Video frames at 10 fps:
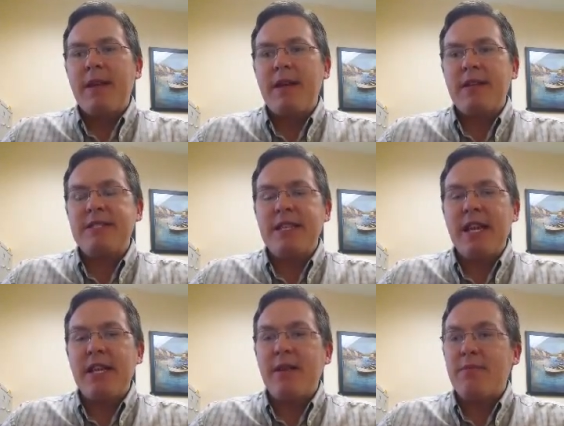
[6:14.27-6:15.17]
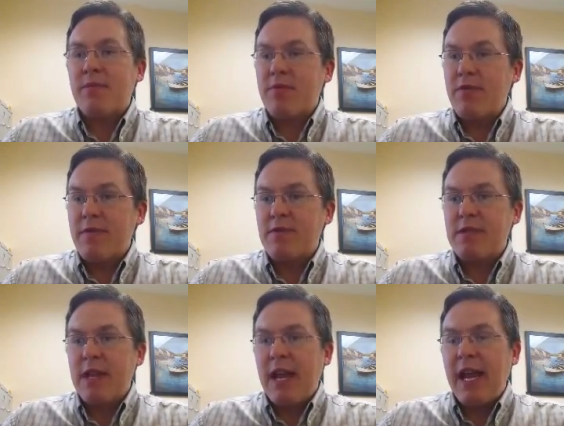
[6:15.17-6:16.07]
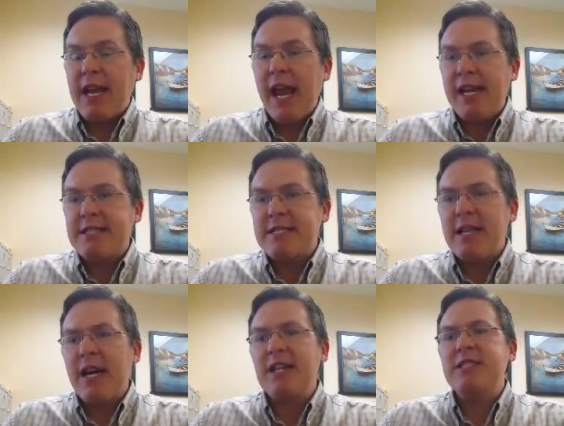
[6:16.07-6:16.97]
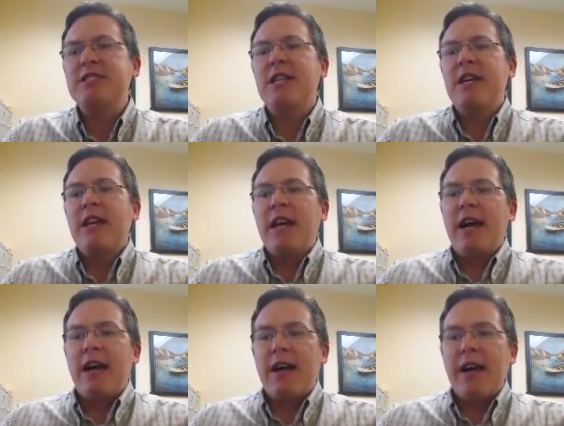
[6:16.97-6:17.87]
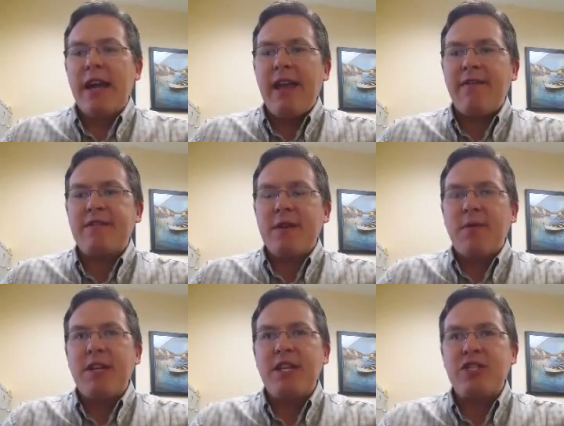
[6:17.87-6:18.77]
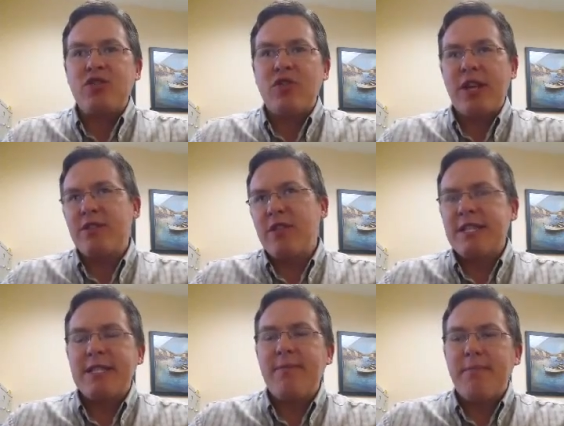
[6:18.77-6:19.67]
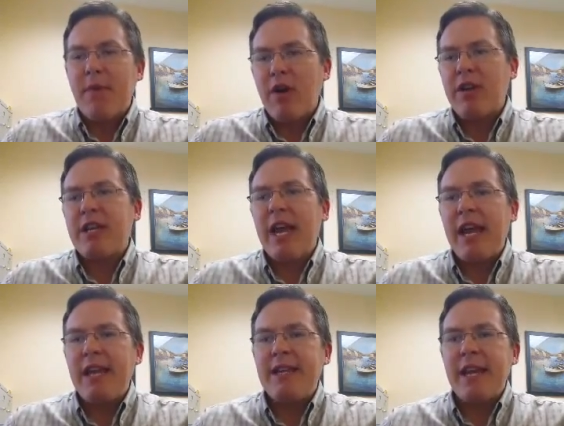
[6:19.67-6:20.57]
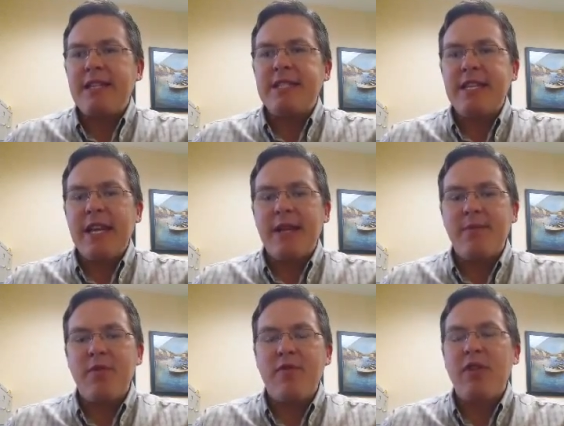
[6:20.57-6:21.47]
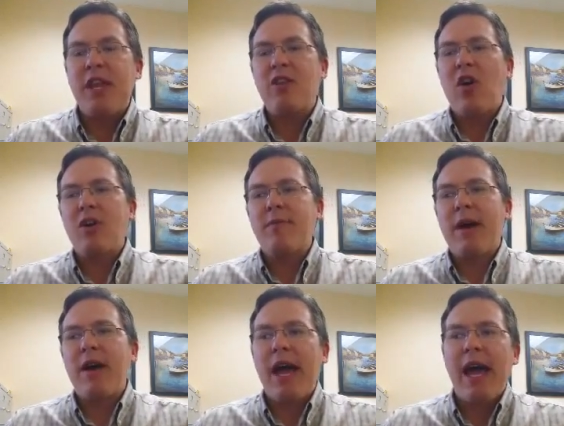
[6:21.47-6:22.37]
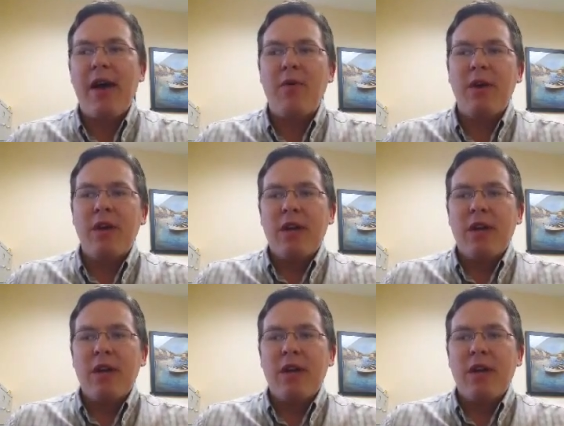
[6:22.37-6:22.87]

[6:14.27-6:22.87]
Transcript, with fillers: uh, cetane number improvers. And as such, uh, if someone is trying to, let's say, market a, a cetane improver and they talk about how